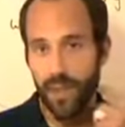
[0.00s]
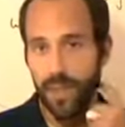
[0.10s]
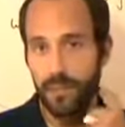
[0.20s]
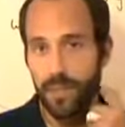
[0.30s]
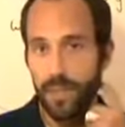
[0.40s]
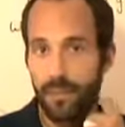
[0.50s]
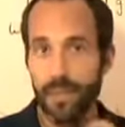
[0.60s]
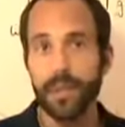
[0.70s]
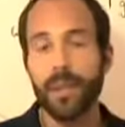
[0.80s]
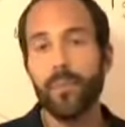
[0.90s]
vacuum
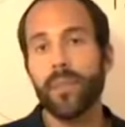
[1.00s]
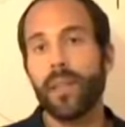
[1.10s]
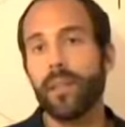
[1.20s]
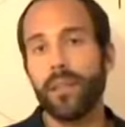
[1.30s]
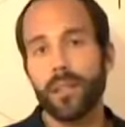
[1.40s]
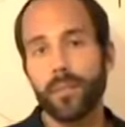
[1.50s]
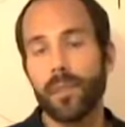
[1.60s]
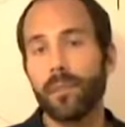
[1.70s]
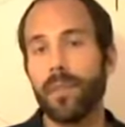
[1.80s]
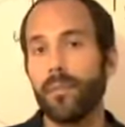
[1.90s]
chamber. And in the
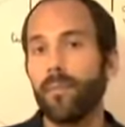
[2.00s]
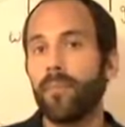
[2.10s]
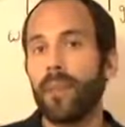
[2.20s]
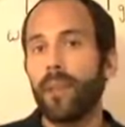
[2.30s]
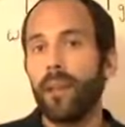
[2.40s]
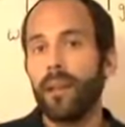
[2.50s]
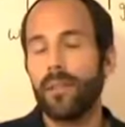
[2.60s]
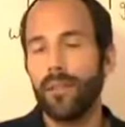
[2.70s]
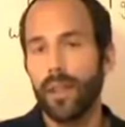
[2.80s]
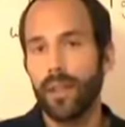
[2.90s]
experiment,
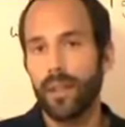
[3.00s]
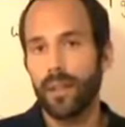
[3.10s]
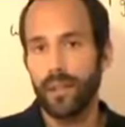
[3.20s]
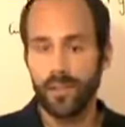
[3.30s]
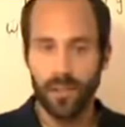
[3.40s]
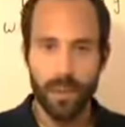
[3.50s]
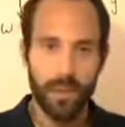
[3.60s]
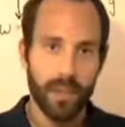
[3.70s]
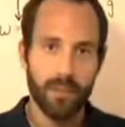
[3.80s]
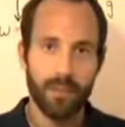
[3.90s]
they drop
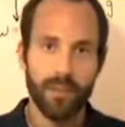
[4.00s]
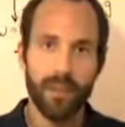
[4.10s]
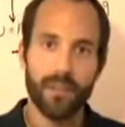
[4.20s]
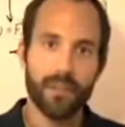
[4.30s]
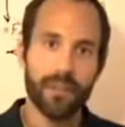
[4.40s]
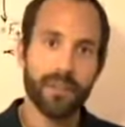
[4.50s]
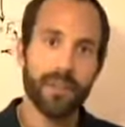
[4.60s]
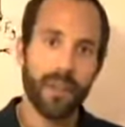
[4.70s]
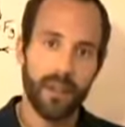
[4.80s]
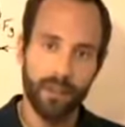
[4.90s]
a clump of
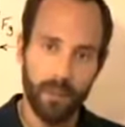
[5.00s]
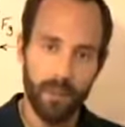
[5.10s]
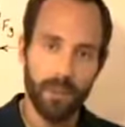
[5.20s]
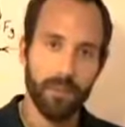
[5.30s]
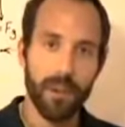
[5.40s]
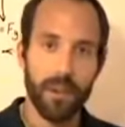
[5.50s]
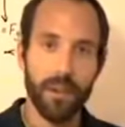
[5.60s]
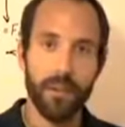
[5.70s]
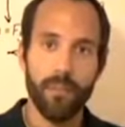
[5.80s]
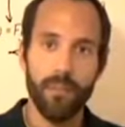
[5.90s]
feathers and a bowling
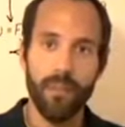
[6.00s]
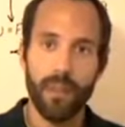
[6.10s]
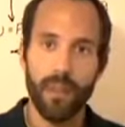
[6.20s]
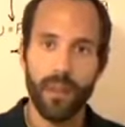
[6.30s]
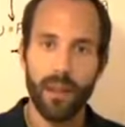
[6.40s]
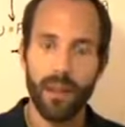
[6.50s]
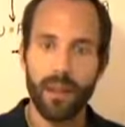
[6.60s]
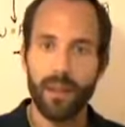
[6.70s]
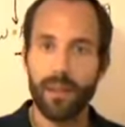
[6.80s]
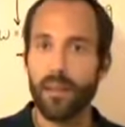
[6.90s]
ball.
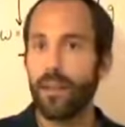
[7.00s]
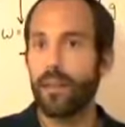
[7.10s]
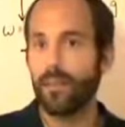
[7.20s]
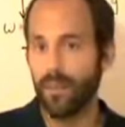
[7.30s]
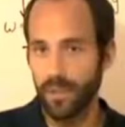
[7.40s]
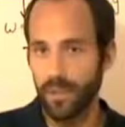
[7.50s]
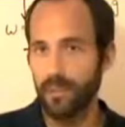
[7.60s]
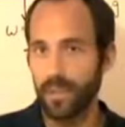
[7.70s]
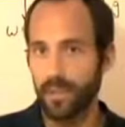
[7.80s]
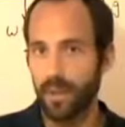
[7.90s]
And the first
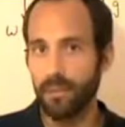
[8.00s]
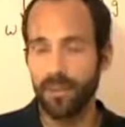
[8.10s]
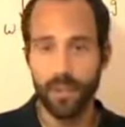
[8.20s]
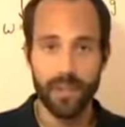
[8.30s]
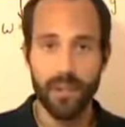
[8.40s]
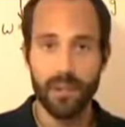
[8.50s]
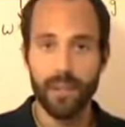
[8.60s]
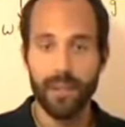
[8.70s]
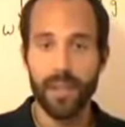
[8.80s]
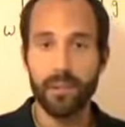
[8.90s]
time they drop it when there's air in
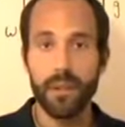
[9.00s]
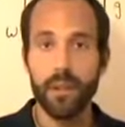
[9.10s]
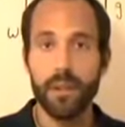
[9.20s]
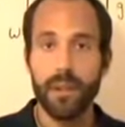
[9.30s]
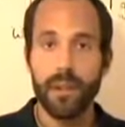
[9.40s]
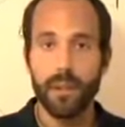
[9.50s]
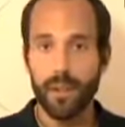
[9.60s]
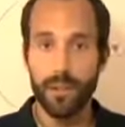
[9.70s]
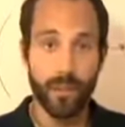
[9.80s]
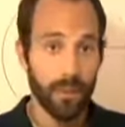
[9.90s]
the chamber,
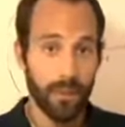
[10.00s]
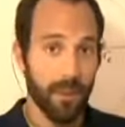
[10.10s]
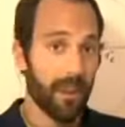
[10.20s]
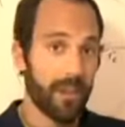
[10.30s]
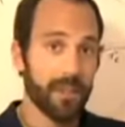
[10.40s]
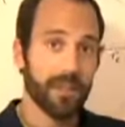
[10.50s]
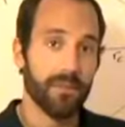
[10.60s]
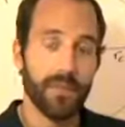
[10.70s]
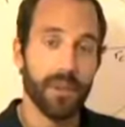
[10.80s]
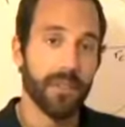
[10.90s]
the bowling ball obviously
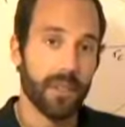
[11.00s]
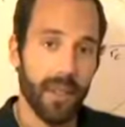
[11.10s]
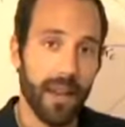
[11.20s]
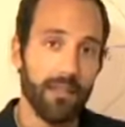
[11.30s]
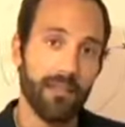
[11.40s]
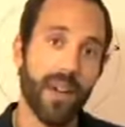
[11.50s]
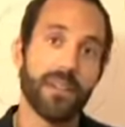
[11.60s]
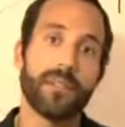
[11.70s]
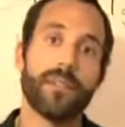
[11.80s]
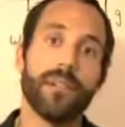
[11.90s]
falls a lot
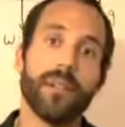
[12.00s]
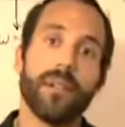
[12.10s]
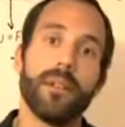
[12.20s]
faster